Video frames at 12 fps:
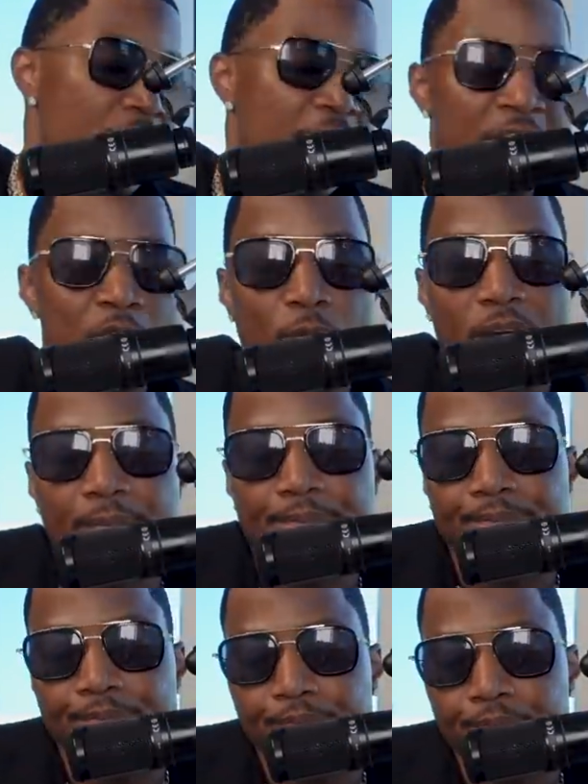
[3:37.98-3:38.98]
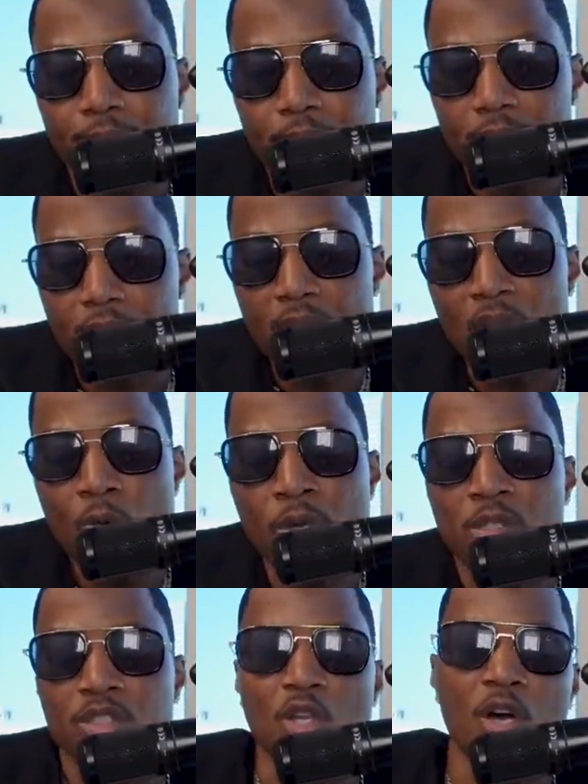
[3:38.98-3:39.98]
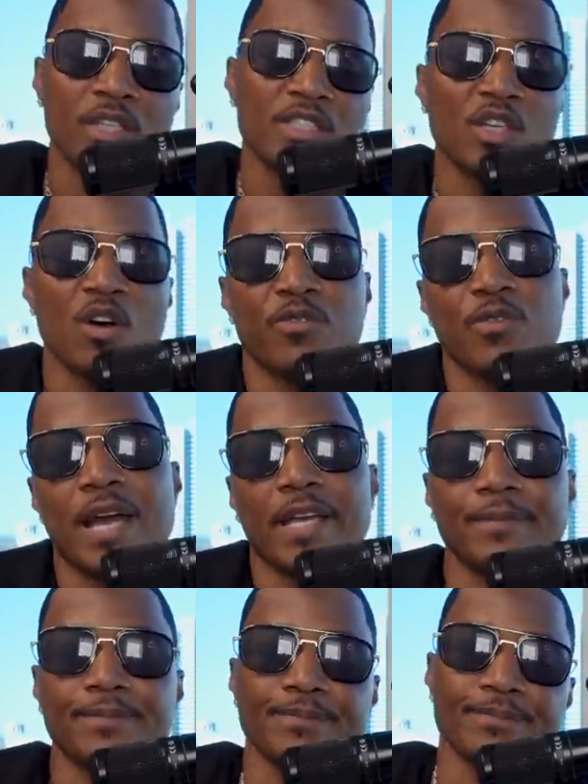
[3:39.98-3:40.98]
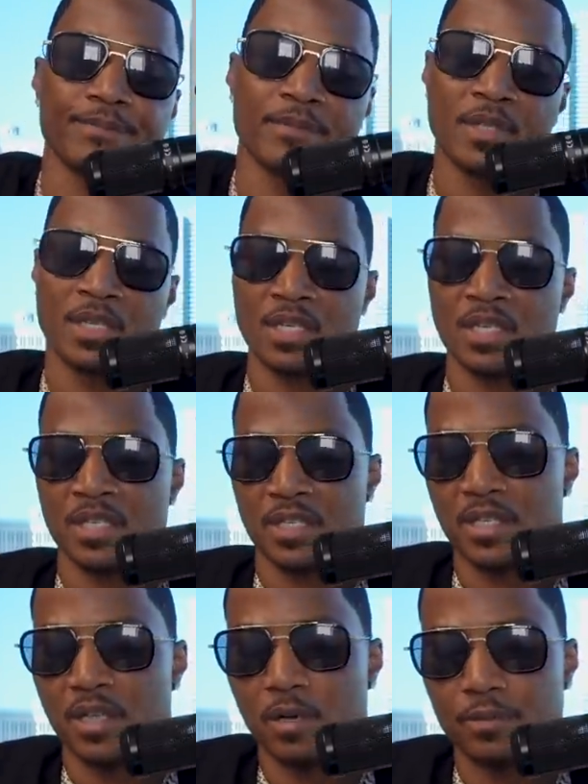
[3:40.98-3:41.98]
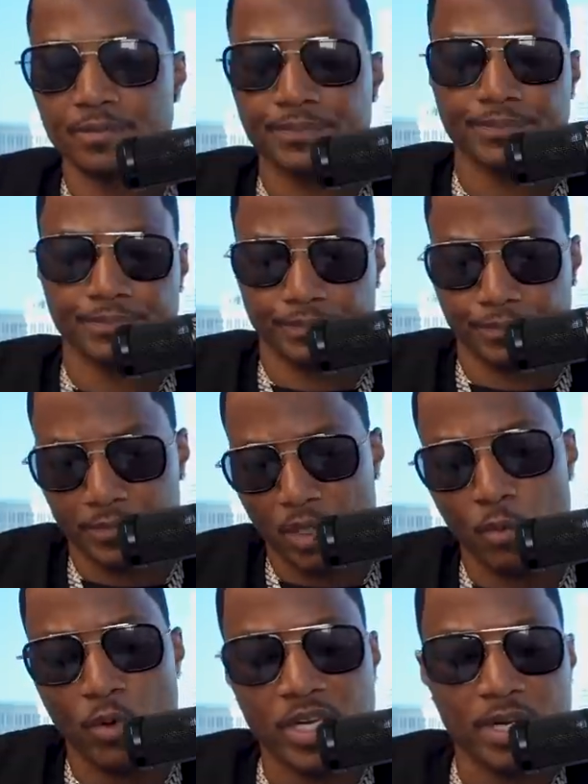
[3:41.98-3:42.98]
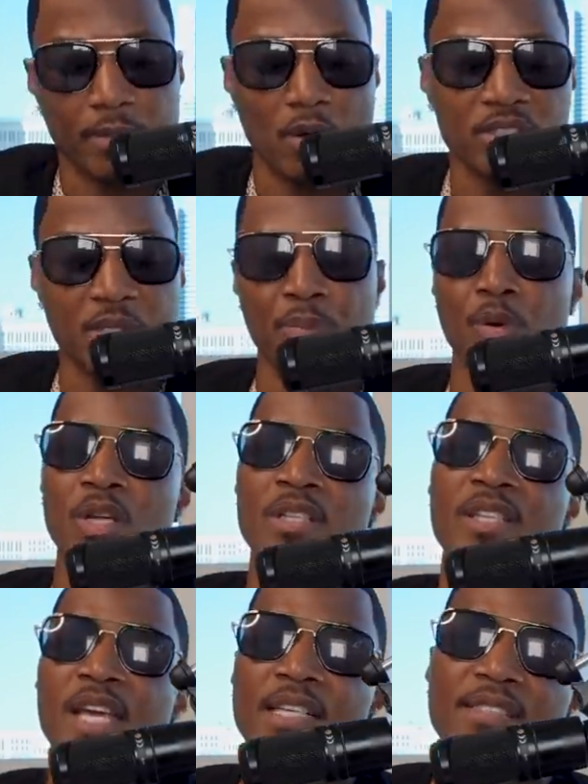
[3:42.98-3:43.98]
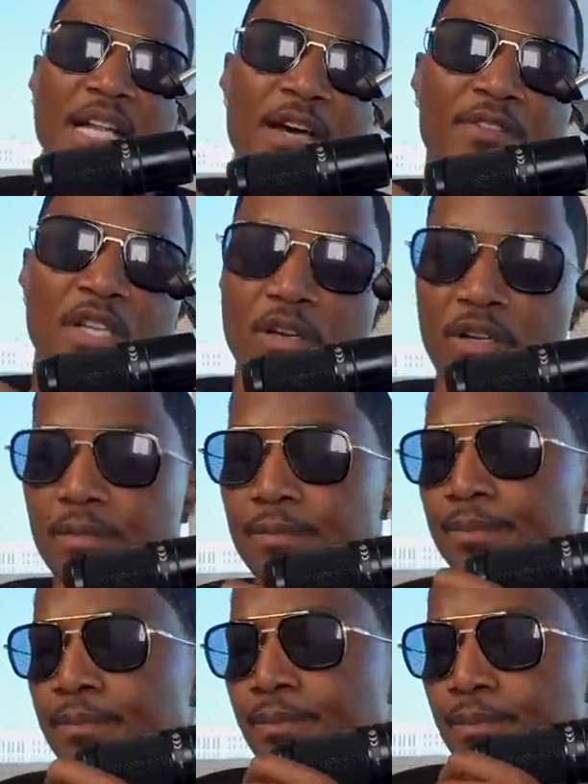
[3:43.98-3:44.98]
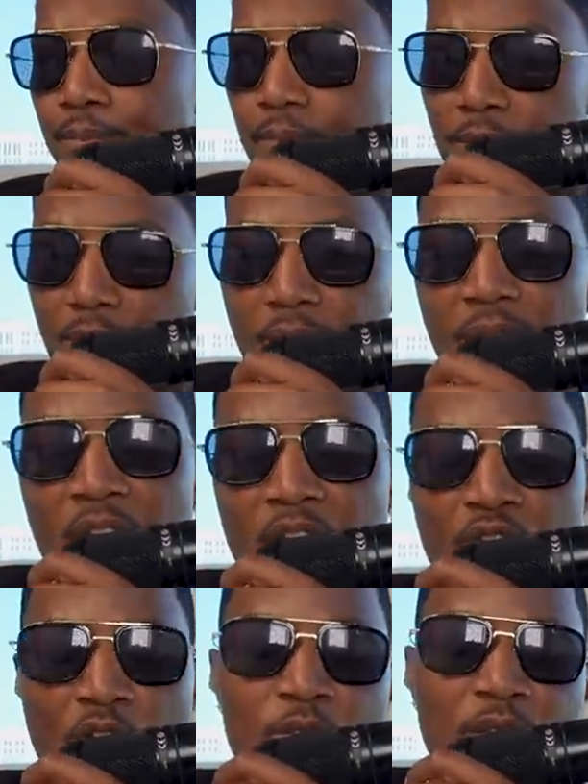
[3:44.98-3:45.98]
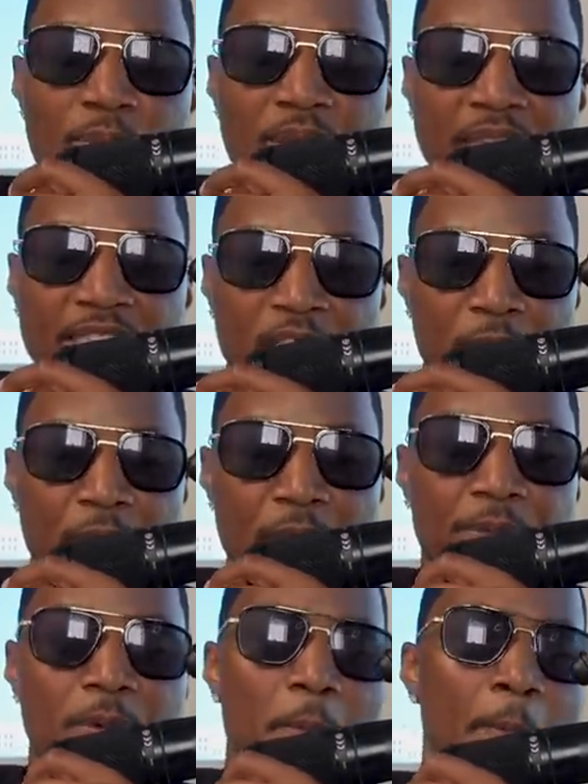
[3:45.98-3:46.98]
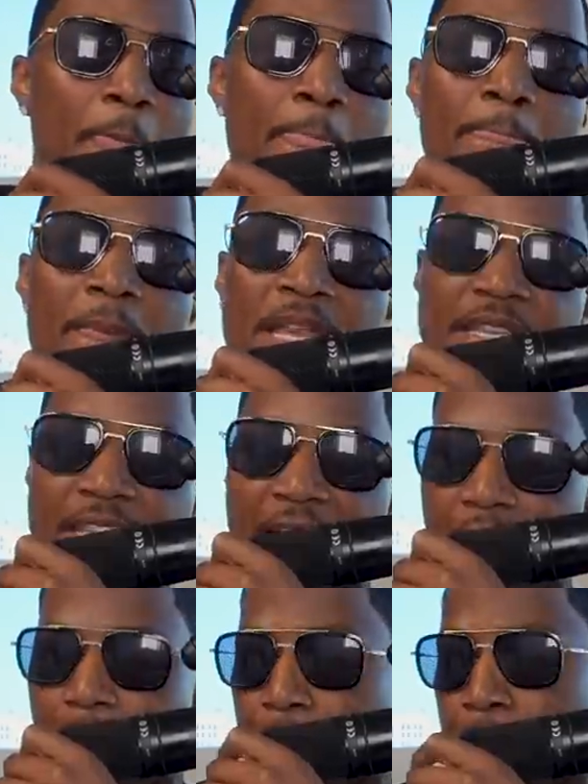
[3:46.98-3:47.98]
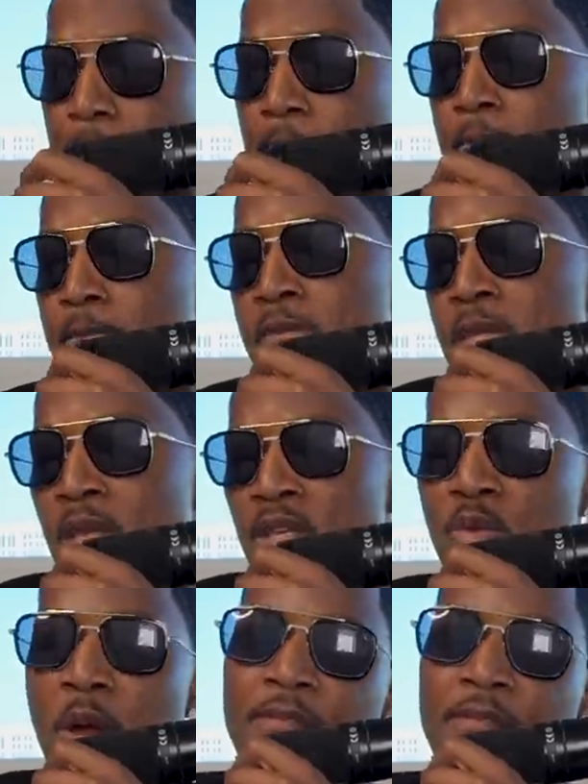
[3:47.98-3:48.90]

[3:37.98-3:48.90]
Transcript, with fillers: Anyway, we going to start this off right. You know, one of the most important things that I've learned growing up, getting to the paper, is that you